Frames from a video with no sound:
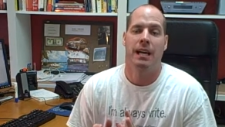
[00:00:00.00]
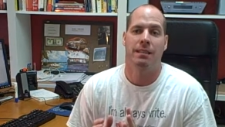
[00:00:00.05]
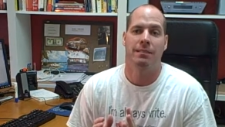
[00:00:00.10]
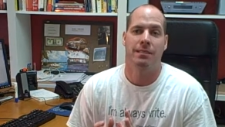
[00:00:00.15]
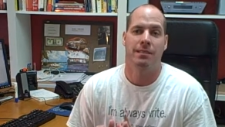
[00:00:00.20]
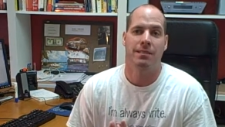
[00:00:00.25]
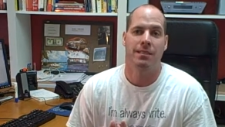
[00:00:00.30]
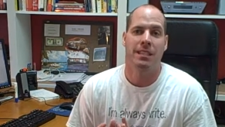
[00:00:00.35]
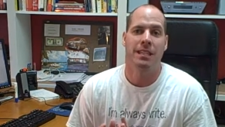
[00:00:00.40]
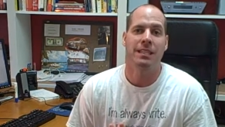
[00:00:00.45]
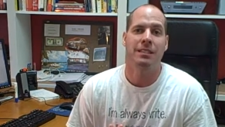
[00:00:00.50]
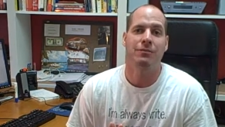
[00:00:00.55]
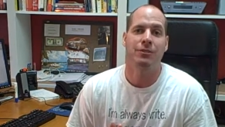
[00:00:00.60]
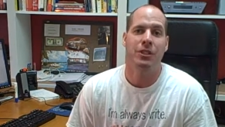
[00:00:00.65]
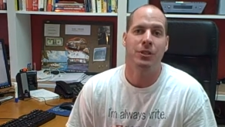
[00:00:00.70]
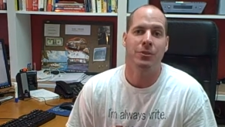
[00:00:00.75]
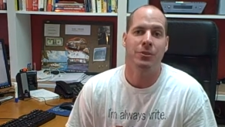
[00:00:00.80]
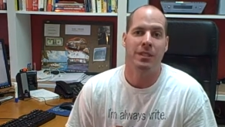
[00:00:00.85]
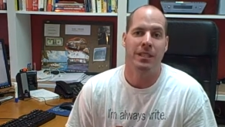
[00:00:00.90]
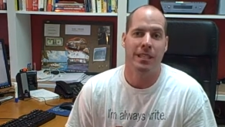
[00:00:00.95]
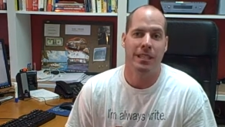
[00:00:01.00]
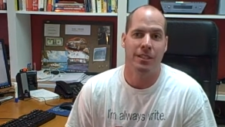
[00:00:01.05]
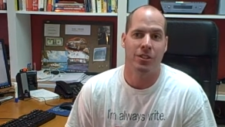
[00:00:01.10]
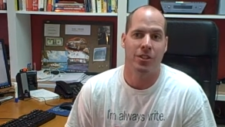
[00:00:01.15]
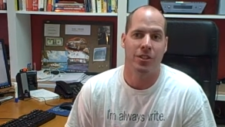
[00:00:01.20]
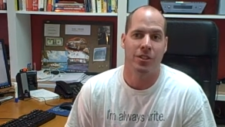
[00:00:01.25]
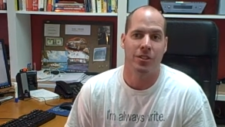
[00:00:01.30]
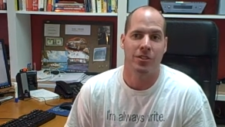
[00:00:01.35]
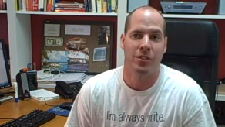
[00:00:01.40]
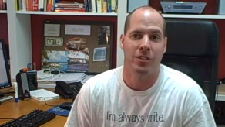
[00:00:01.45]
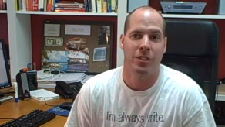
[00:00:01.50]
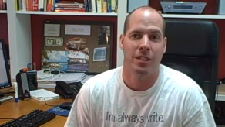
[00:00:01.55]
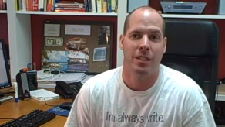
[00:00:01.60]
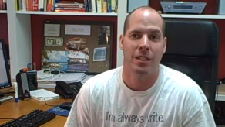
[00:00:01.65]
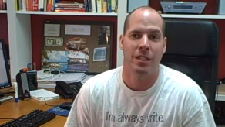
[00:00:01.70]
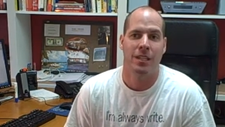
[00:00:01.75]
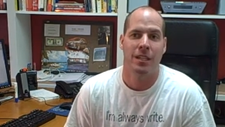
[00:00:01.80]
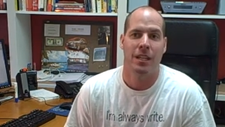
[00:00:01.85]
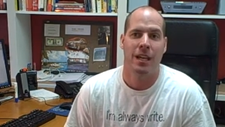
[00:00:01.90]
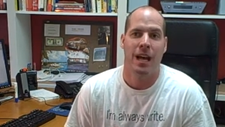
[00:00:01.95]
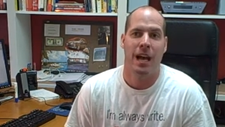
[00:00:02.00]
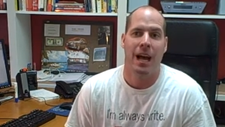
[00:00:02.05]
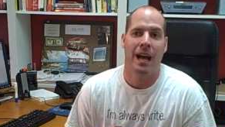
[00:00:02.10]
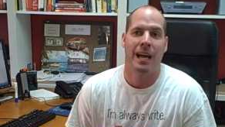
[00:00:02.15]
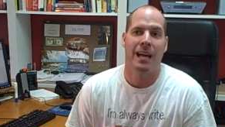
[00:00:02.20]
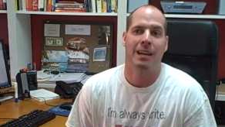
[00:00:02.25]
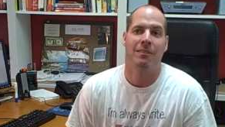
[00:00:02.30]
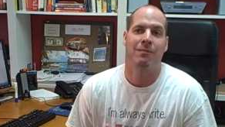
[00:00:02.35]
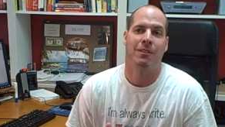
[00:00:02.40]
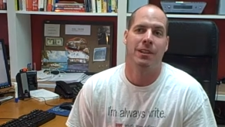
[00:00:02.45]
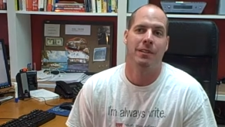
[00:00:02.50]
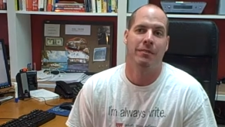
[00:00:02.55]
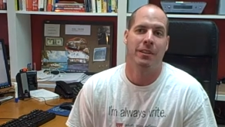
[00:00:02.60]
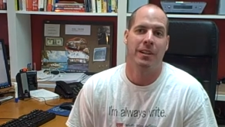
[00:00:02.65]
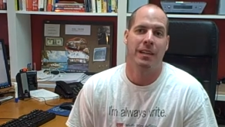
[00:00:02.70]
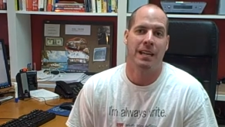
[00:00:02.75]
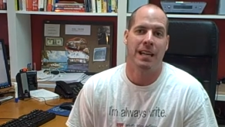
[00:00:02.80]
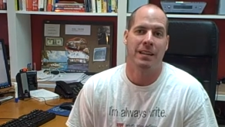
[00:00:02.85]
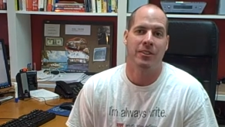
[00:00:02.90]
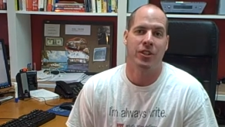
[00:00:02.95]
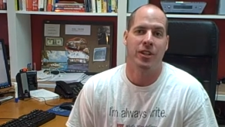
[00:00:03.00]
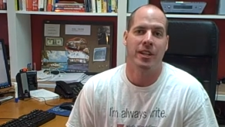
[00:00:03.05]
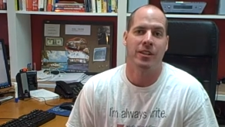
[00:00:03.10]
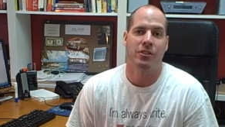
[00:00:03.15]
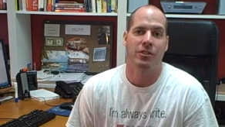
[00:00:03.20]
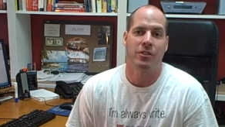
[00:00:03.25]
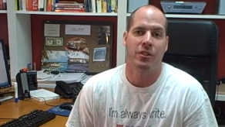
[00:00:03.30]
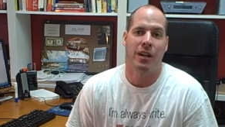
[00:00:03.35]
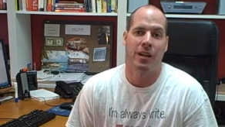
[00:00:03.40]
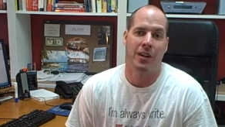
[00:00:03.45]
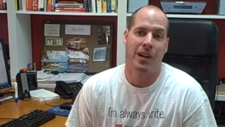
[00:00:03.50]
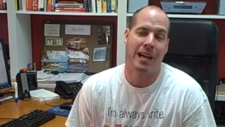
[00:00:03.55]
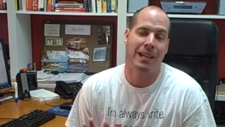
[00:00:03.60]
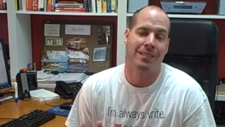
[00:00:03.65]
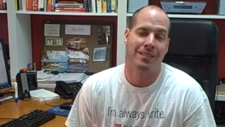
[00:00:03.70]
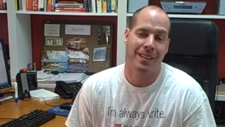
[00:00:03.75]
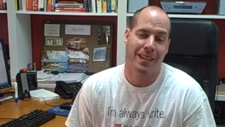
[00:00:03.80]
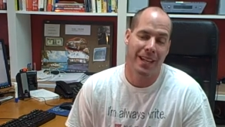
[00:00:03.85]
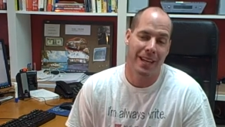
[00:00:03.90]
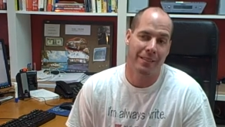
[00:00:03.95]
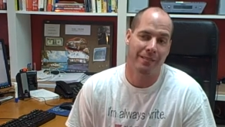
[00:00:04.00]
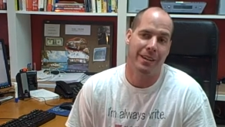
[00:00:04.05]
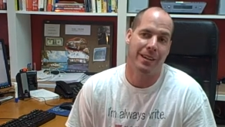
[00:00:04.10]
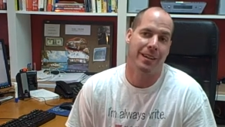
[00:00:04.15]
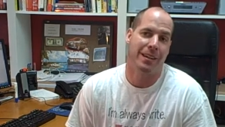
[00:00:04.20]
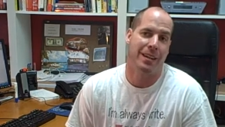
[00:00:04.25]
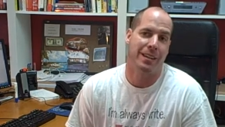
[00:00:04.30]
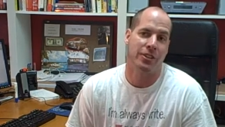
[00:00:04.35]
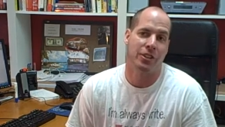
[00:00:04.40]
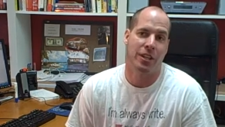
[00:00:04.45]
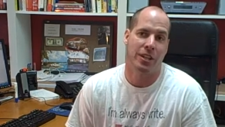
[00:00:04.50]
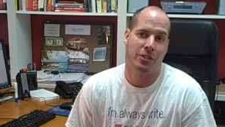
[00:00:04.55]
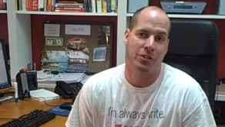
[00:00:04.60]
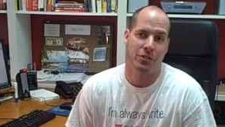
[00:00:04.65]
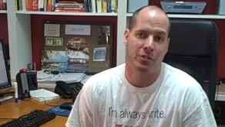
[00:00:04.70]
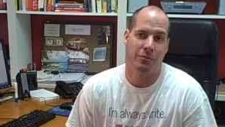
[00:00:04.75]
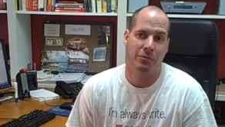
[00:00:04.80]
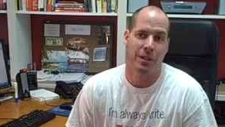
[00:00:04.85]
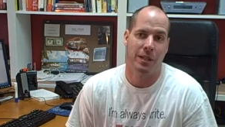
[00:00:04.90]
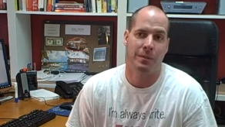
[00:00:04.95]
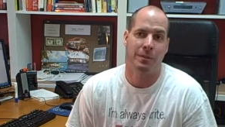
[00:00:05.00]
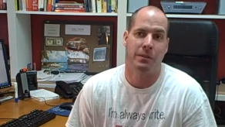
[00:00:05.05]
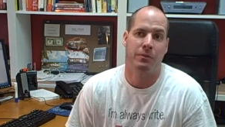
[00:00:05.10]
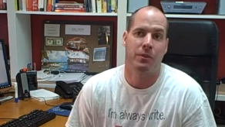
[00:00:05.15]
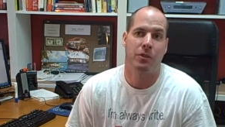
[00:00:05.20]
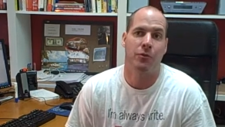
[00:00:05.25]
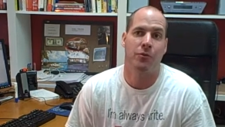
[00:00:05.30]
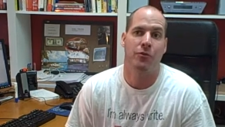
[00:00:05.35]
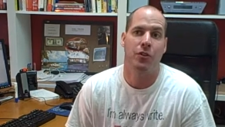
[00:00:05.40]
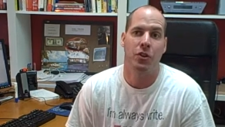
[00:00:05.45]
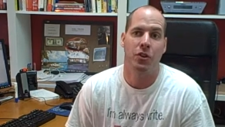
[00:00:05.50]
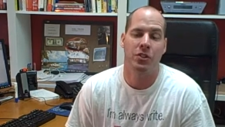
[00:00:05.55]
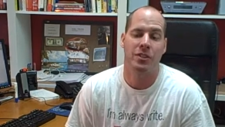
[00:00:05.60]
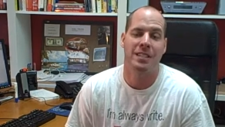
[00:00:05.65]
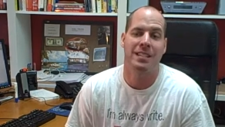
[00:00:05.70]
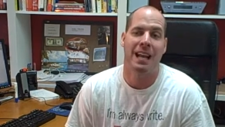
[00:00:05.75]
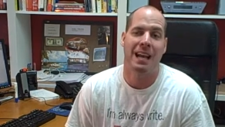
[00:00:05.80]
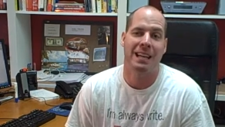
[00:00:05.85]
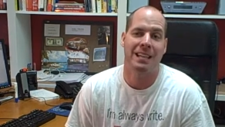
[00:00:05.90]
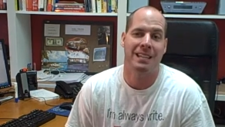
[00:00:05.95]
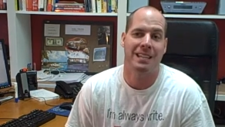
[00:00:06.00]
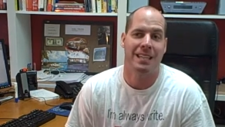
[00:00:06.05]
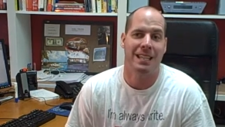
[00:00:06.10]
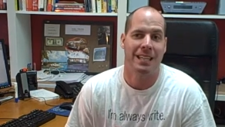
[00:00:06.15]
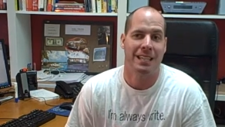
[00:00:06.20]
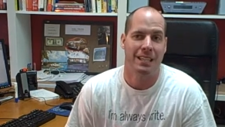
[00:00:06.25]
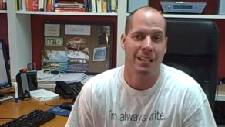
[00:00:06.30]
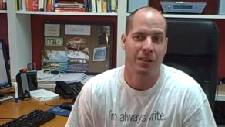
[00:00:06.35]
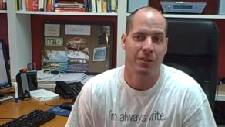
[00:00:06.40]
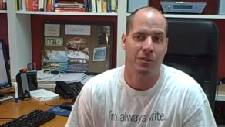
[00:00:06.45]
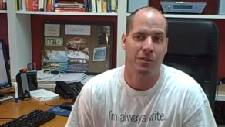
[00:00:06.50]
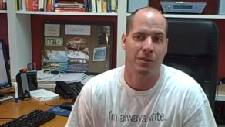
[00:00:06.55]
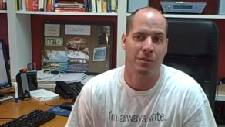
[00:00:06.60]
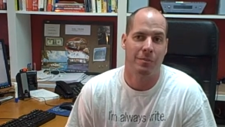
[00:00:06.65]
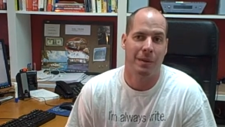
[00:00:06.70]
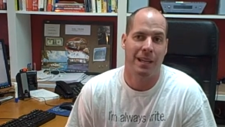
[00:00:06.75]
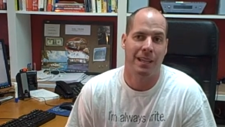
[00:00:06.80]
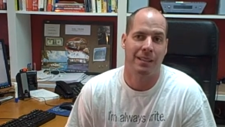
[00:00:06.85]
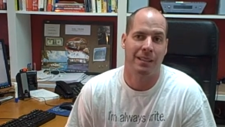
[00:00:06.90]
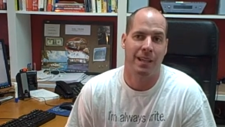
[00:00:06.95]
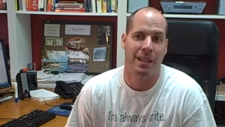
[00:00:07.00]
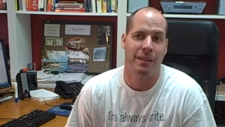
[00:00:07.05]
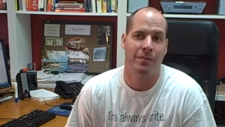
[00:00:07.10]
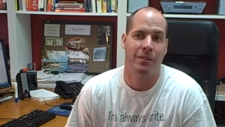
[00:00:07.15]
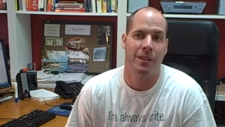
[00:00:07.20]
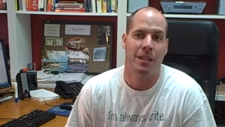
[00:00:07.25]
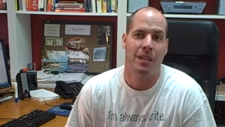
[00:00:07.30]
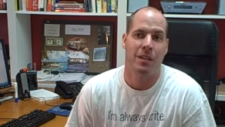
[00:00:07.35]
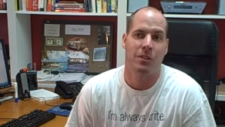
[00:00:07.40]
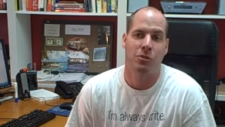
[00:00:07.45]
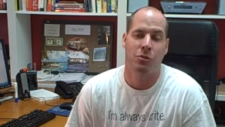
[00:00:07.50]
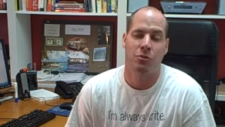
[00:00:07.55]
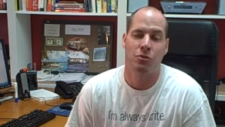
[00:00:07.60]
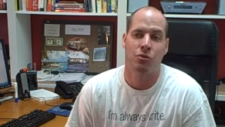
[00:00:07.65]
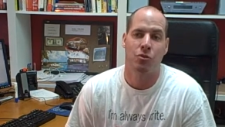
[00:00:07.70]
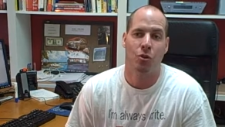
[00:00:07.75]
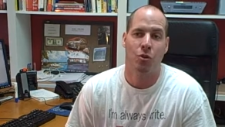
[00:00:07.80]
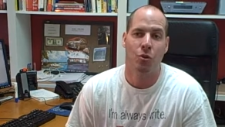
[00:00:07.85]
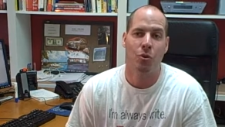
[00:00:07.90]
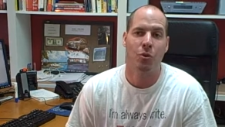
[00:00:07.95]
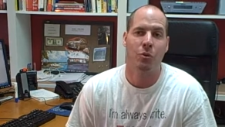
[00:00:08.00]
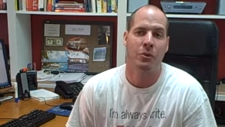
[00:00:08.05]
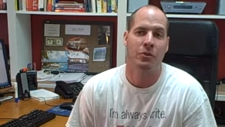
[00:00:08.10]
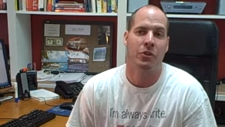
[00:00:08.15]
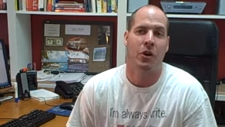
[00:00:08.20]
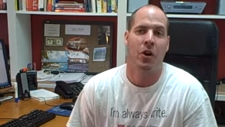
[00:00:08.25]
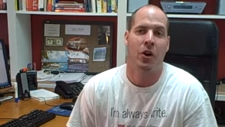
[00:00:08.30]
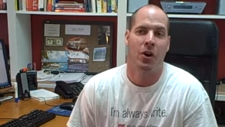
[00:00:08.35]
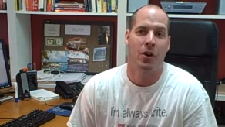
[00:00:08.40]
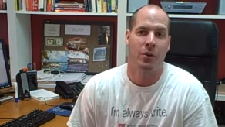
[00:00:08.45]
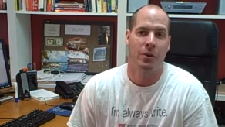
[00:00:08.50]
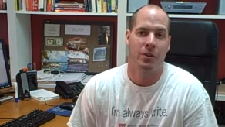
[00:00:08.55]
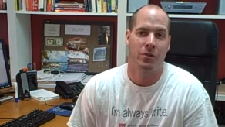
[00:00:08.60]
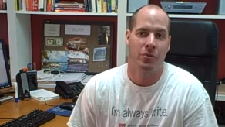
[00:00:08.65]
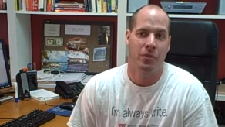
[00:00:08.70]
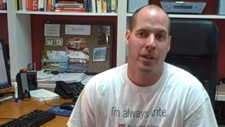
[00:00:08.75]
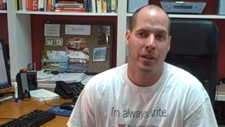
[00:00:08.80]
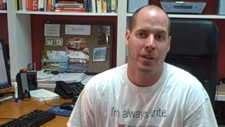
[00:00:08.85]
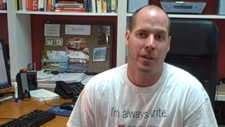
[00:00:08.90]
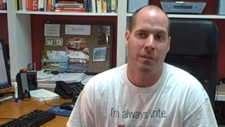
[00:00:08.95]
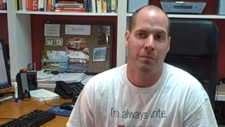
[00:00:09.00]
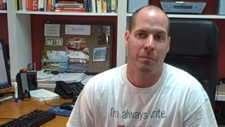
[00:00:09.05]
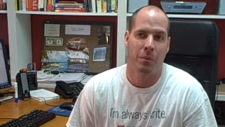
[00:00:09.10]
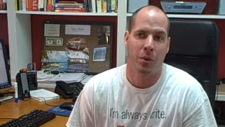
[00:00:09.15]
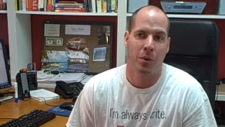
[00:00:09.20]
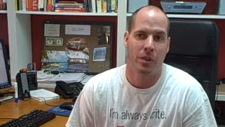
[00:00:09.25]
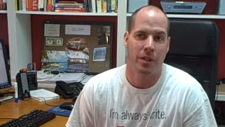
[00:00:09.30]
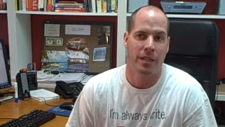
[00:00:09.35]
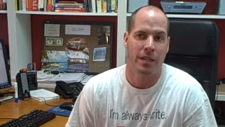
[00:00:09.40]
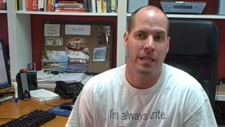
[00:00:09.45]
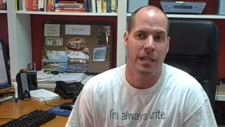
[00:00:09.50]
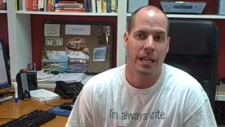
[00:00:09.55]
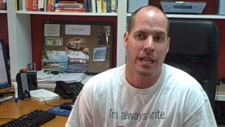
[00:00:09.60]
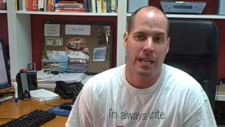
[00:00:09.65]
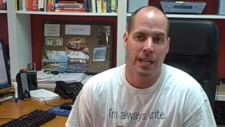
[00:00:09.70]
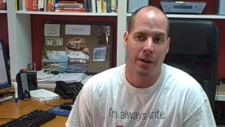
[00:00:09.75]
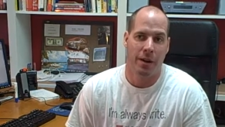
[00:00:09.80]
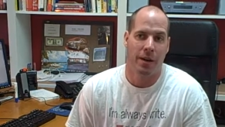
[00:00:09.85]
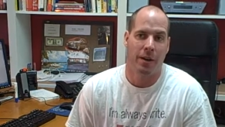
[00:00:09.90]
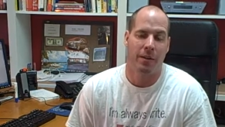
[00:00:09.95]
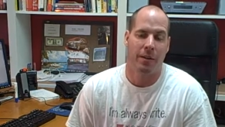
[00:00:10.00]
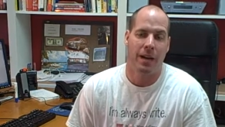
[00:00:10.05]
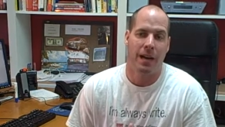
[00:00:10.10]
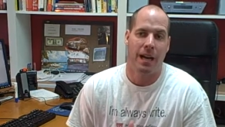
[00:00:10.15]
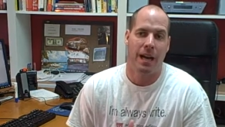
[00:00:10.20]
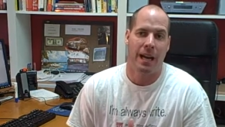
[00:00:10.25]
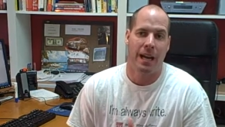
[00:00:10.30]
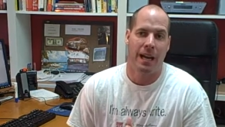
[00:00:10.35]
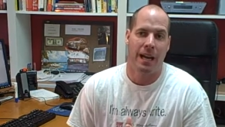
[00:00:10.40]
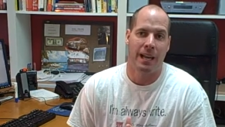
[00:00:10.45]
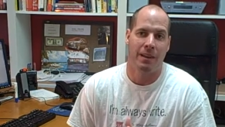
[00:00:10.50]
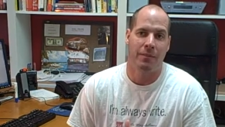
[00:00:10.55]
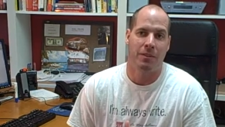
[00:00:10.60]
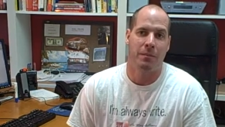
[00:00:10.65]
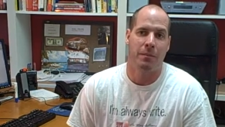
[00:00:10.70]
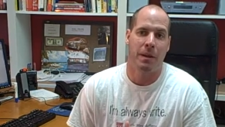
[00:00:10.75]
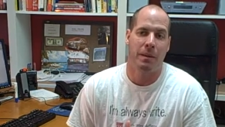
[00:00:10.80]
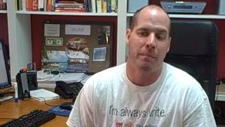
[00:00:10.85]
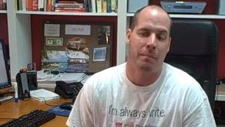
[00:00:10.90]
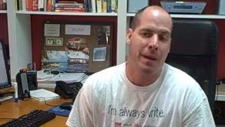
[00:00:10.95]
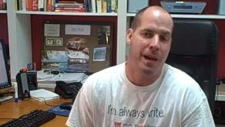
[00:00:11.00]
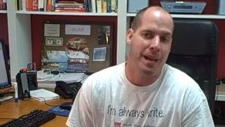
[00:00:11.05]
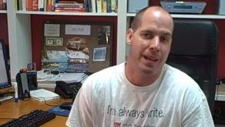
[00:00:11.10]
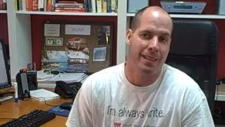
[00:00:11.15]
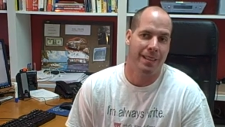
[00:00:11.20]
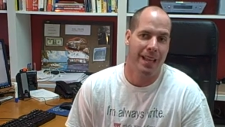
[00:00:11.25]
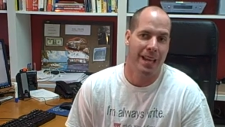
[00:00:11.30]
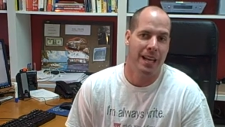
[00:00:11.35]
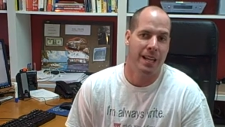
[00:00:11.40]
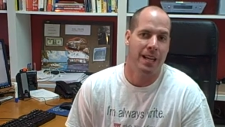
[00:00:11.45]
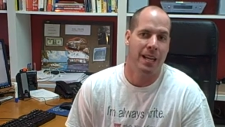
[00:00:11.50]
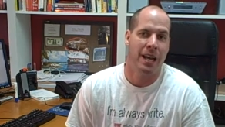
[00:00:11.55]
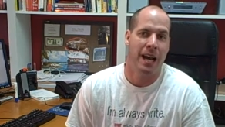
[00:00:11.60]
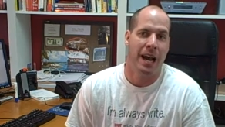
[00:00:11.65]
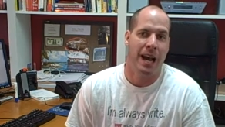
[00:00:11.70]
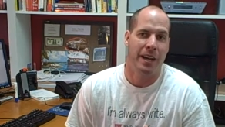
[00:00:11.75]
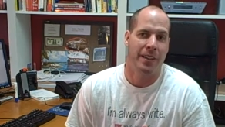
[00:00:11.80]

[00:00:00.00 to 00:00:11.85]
As the son of two teachers, I lived in an educational environment for the first 19 years of my life. So school was always very important. Now, I have to admit, back then,